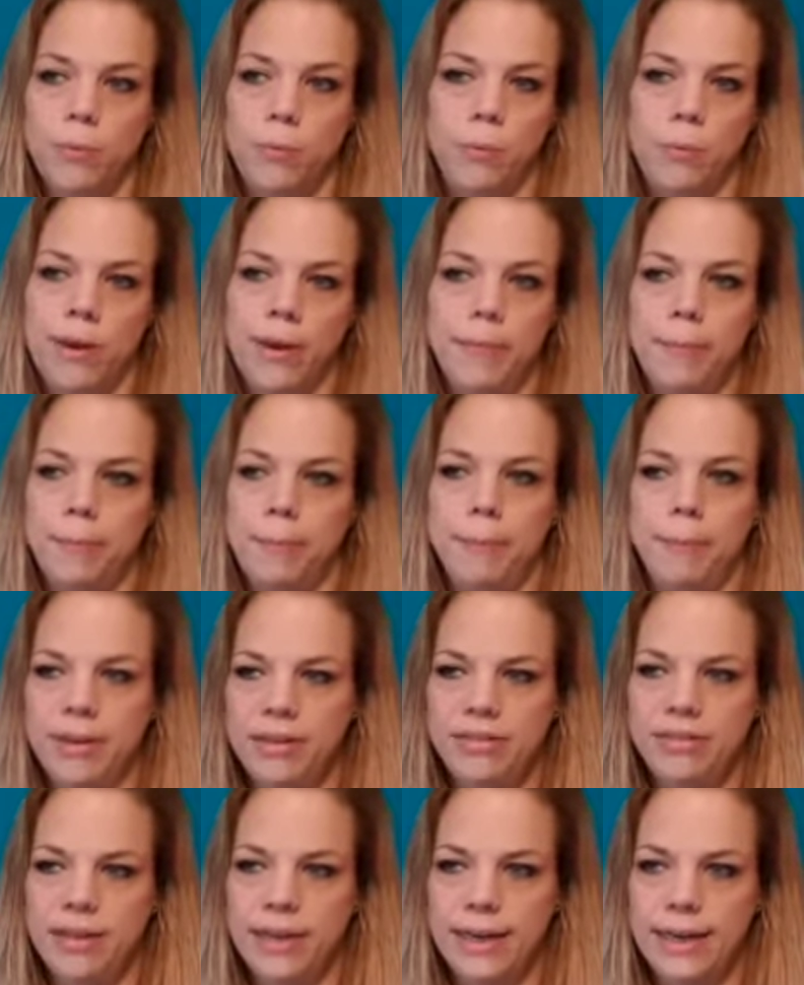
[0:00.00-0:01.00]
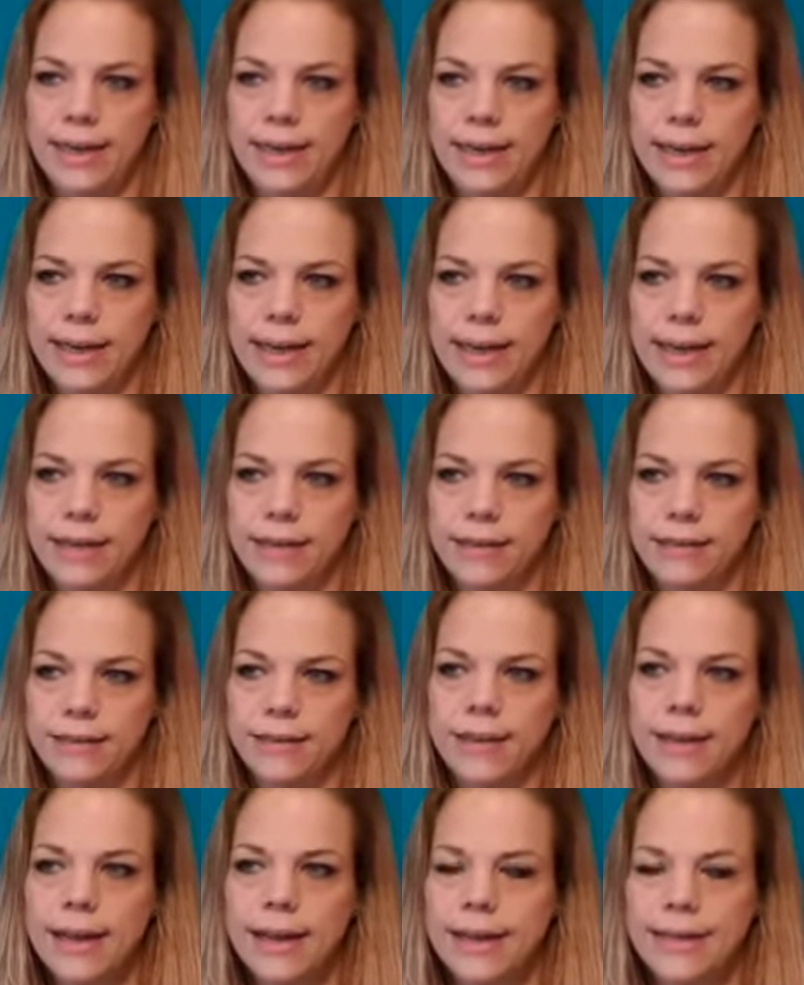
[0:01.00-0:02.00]
went missing and
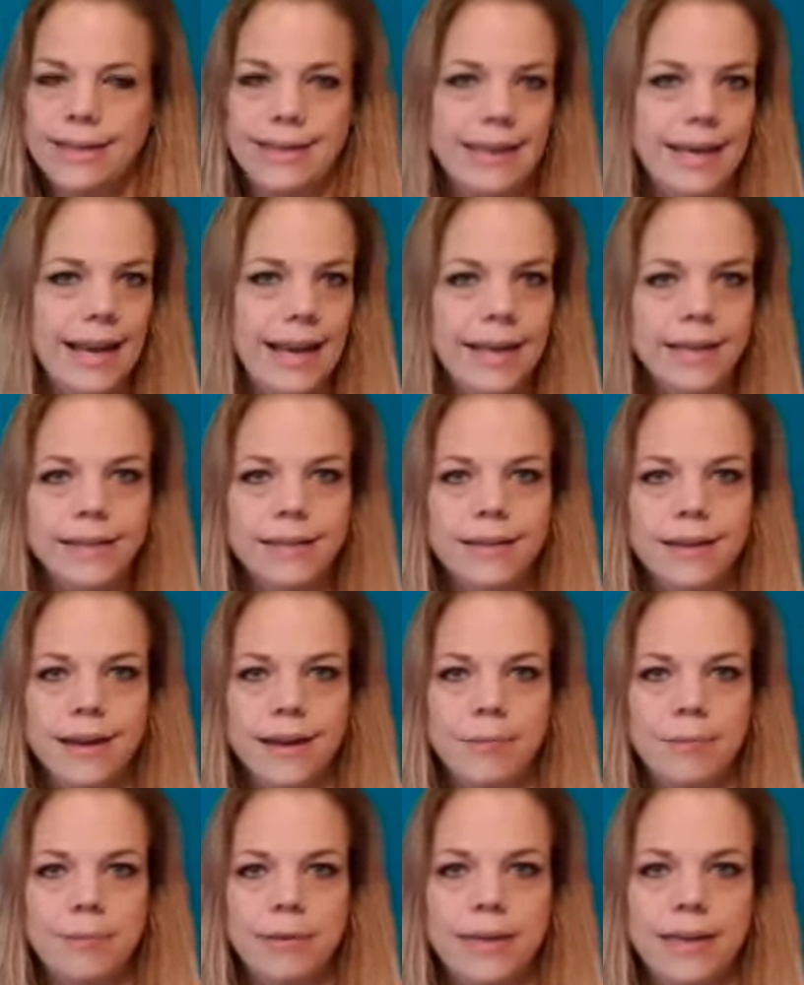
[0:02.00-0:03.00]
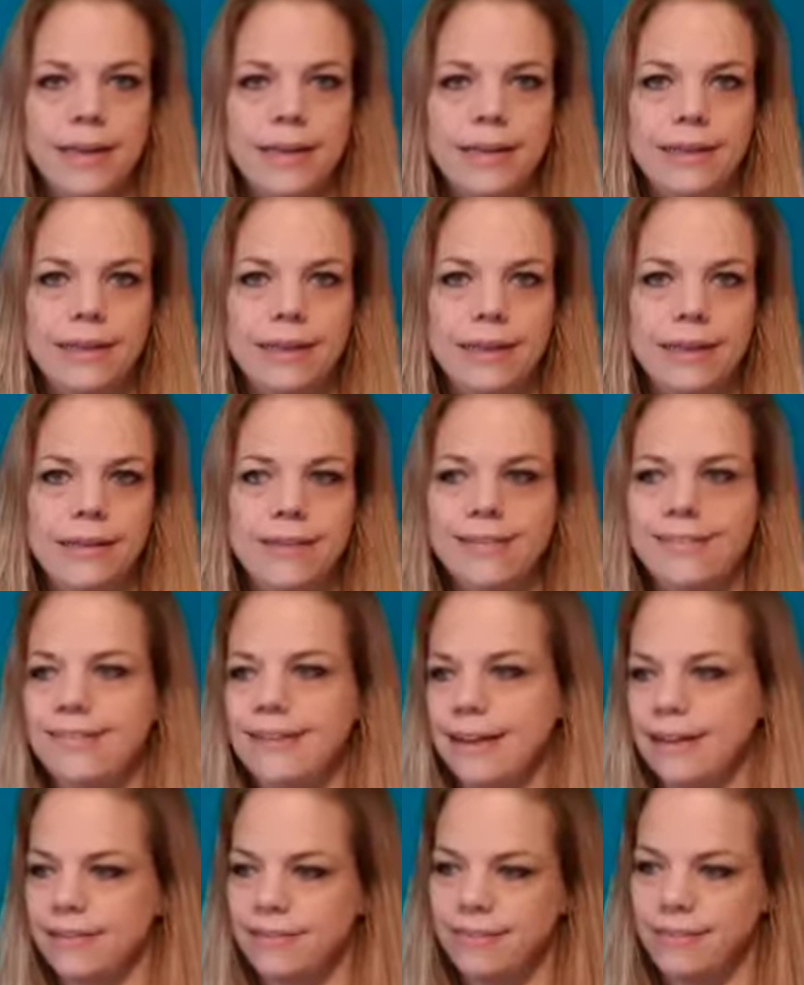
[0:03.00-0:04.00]
they end up in the
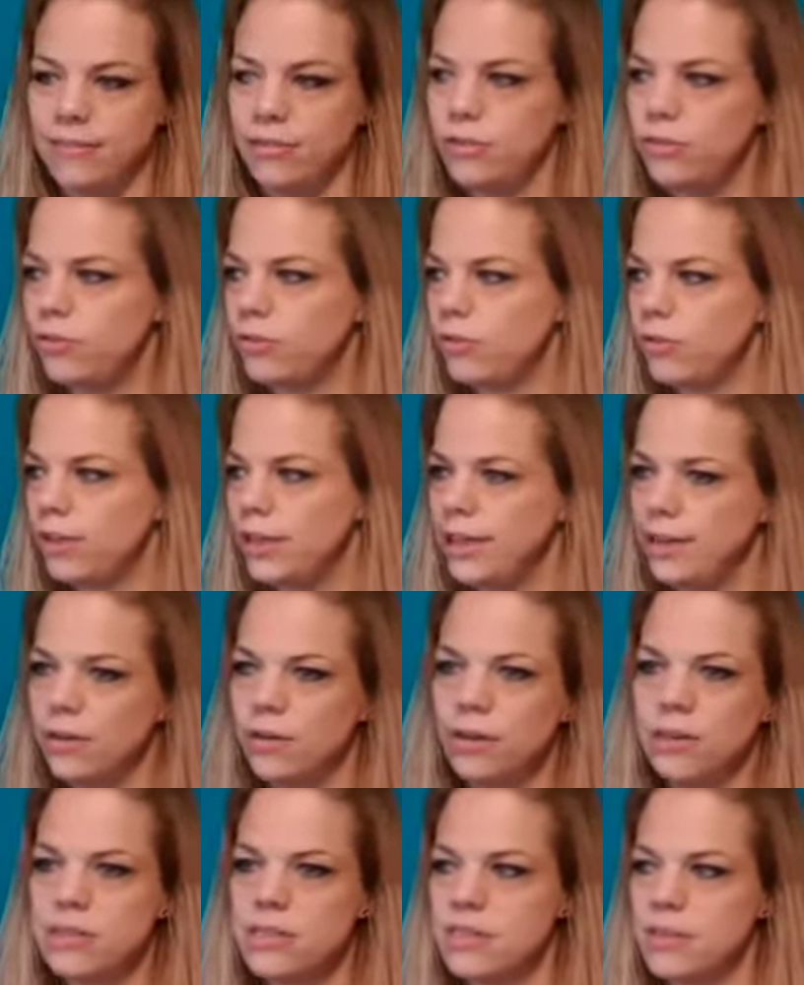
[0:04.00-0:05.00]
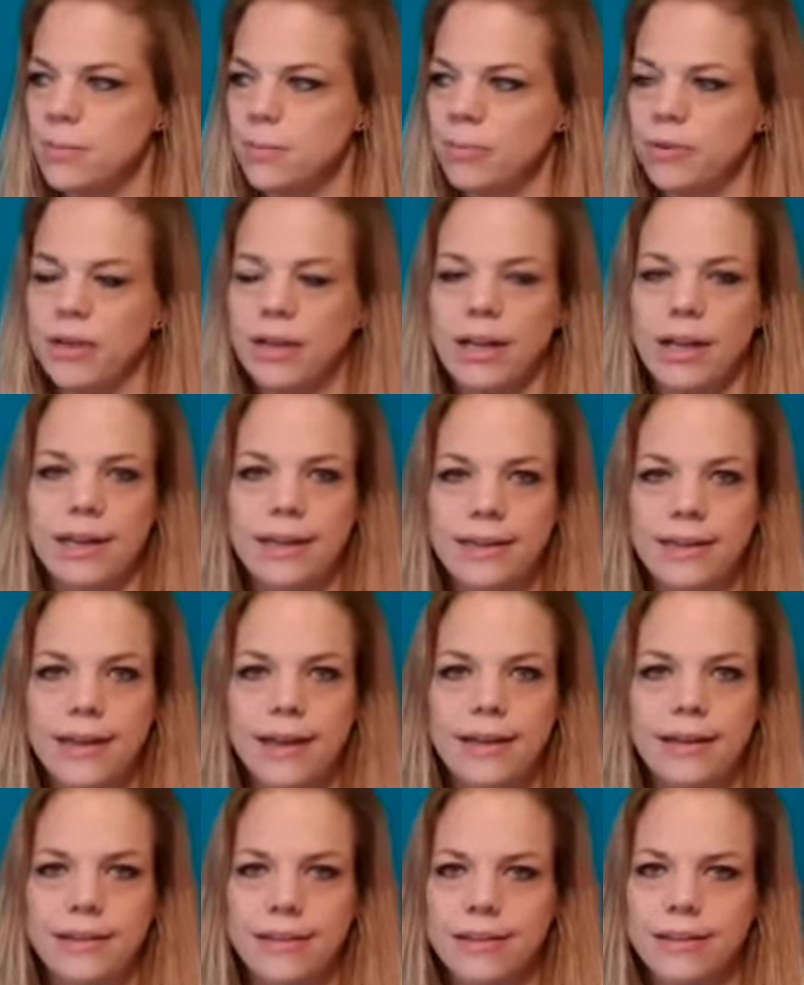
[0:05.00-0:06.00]
sex industry or something like
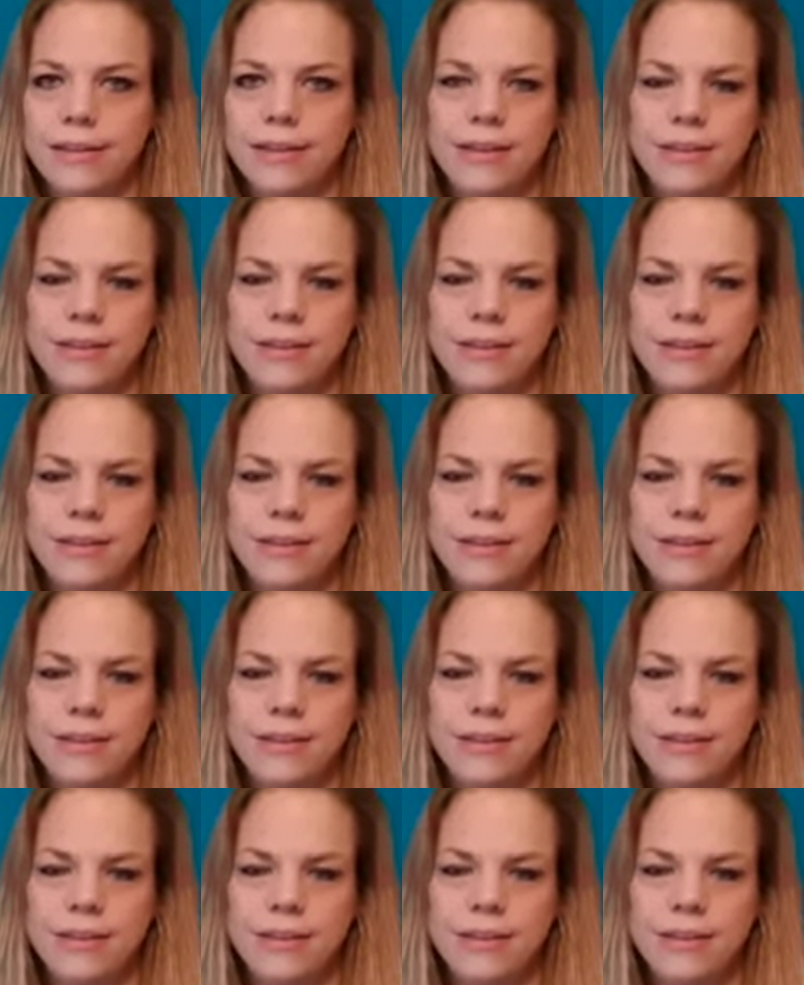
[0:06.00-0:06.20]
that, and